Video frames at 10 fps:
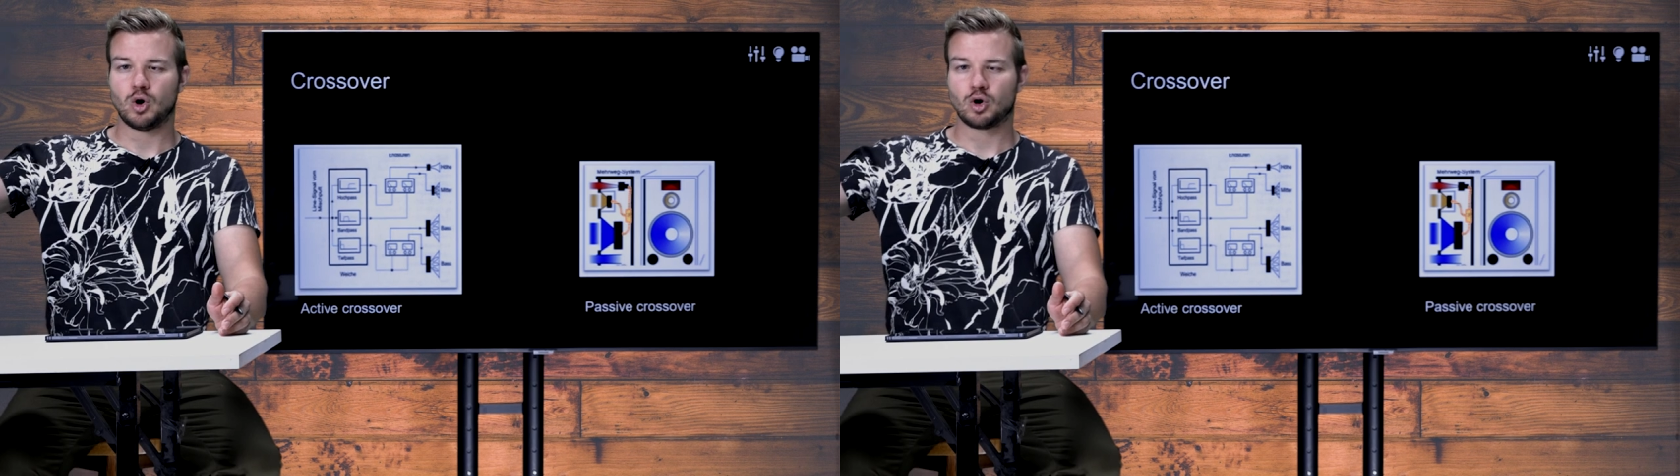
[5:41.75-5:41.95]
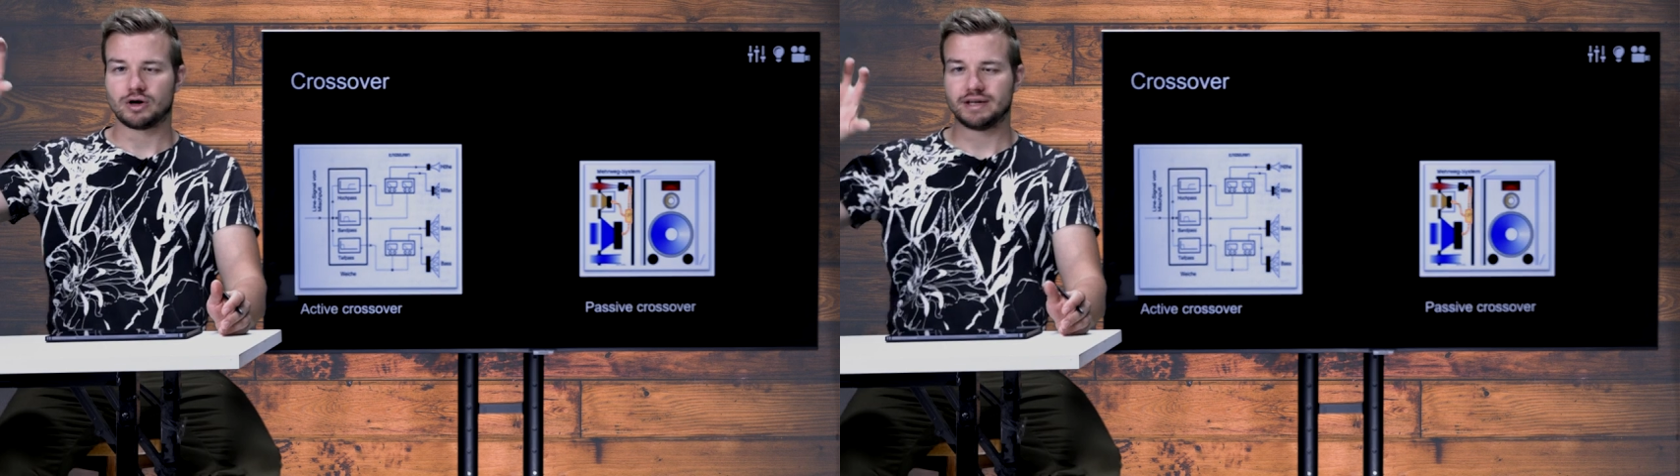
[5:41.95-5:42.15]

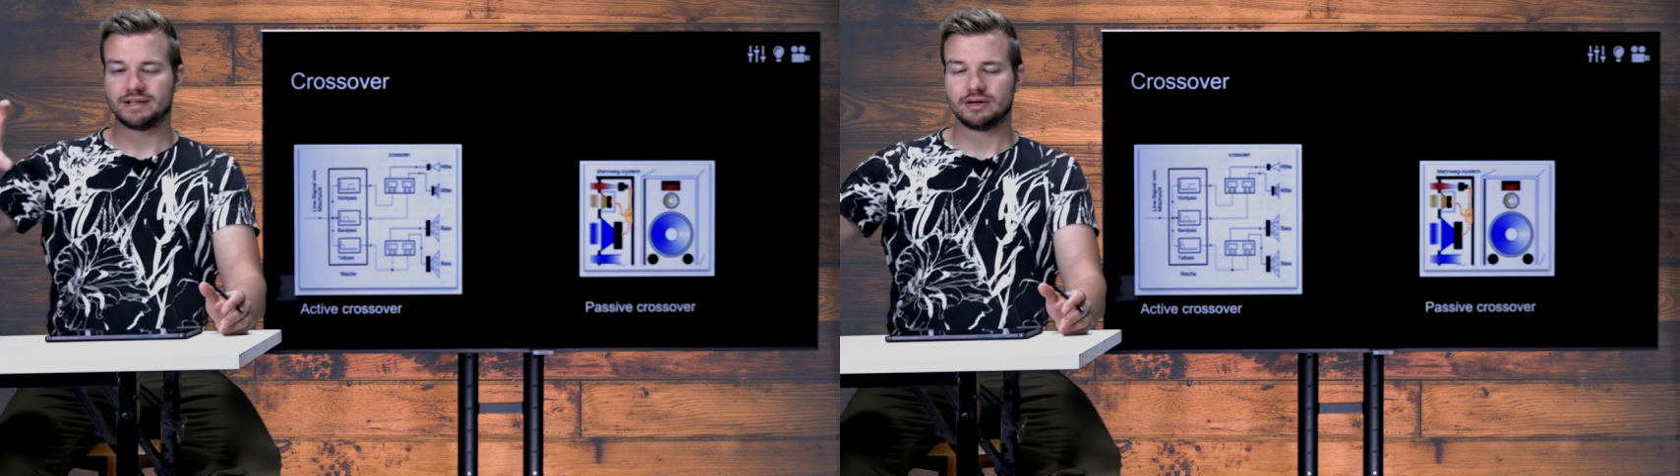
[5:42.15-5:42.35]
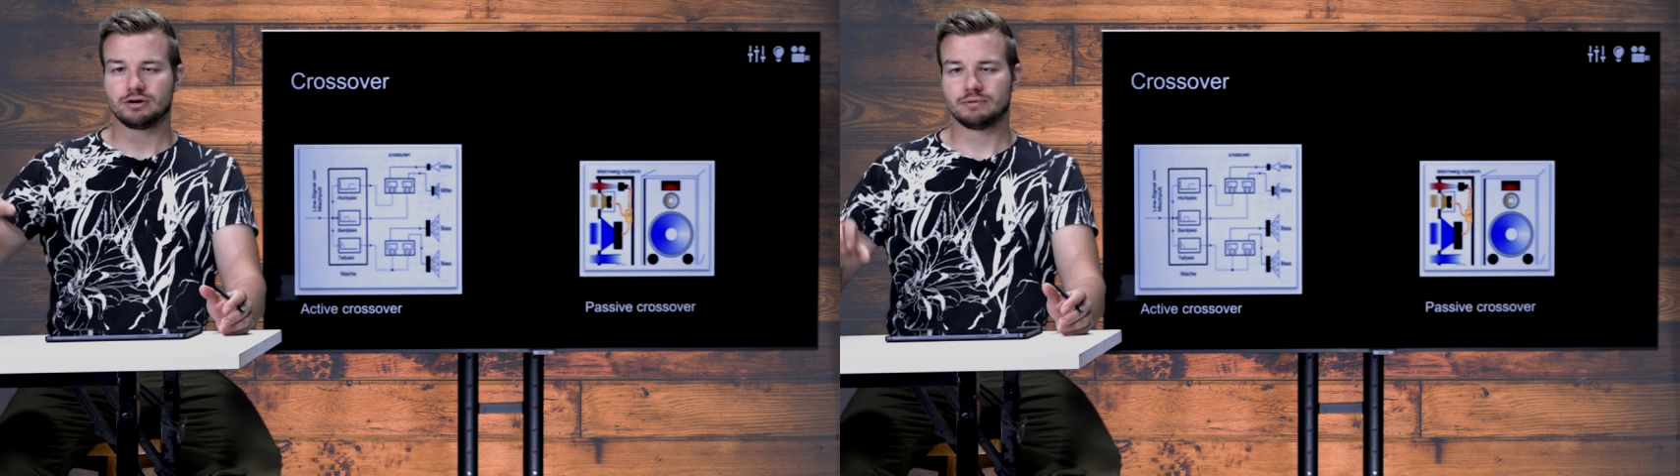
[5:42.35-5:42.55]
horn
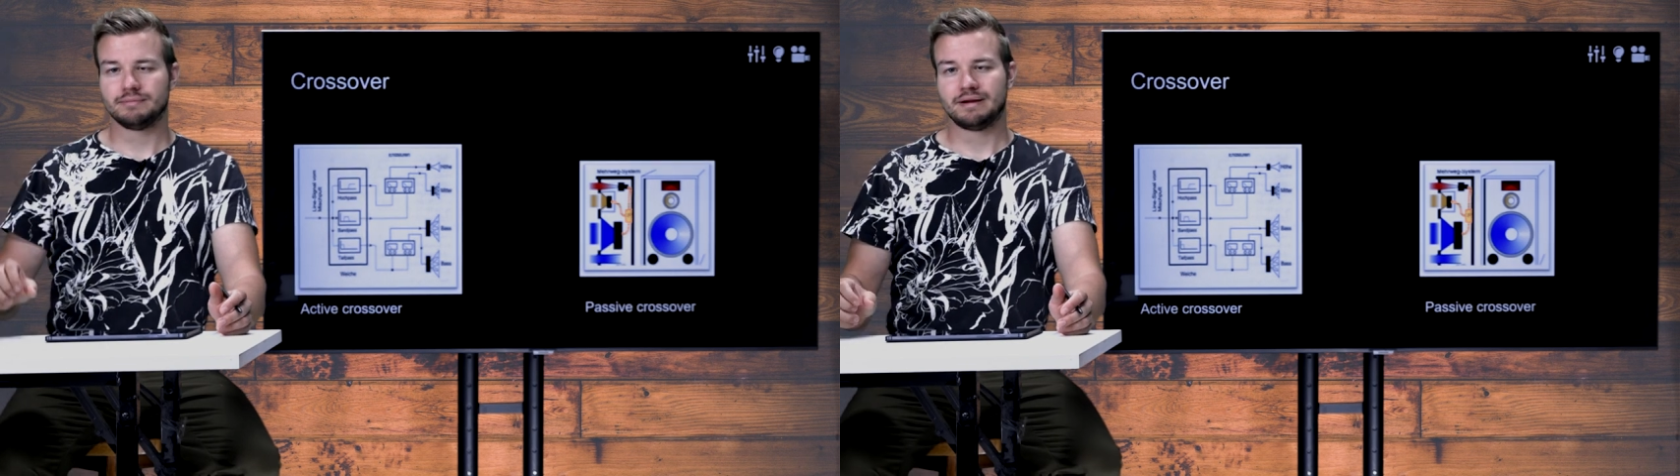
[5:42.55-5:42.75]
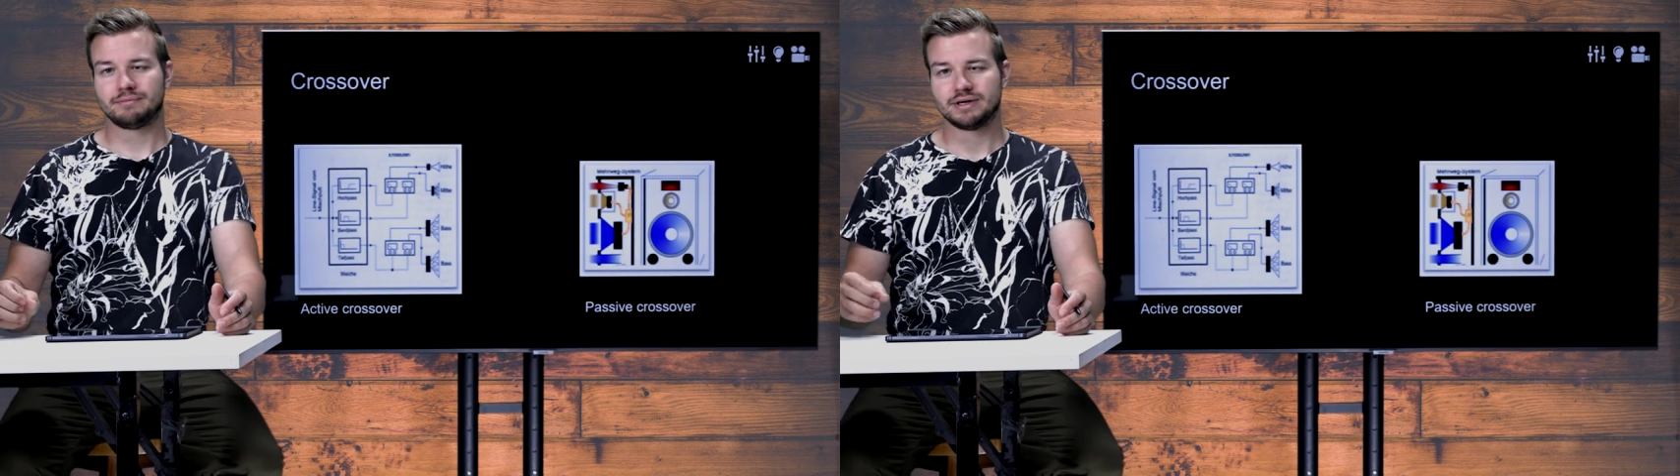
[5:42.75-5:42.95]
and the normal
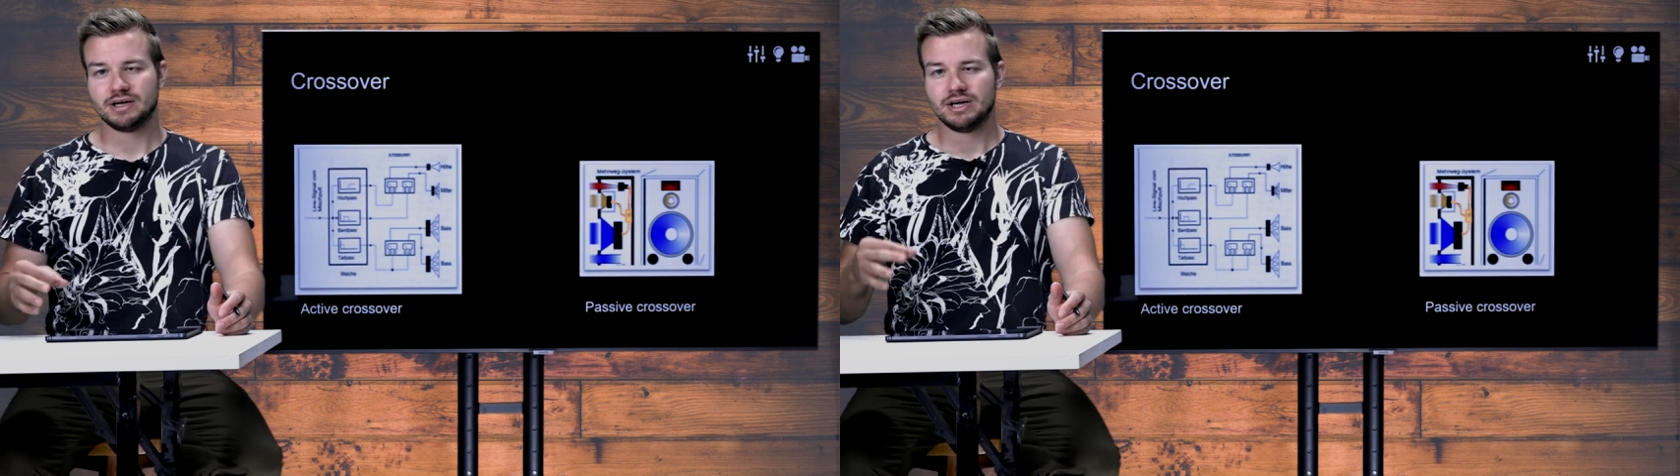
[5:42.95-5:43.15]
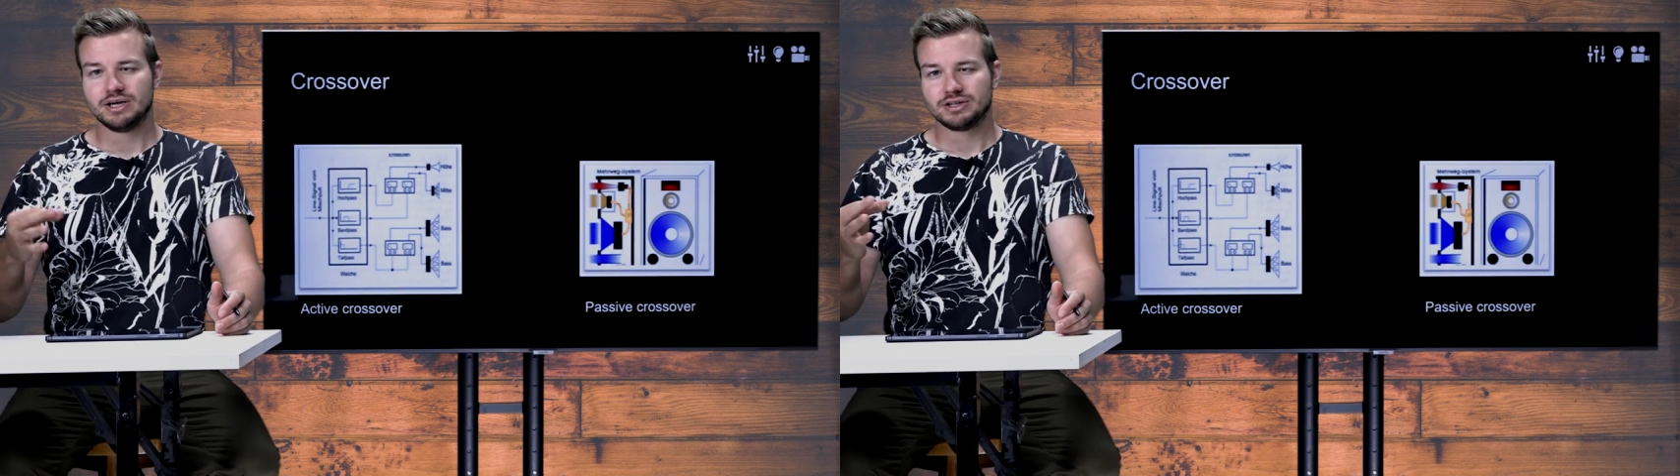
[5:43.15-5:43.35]
membrane,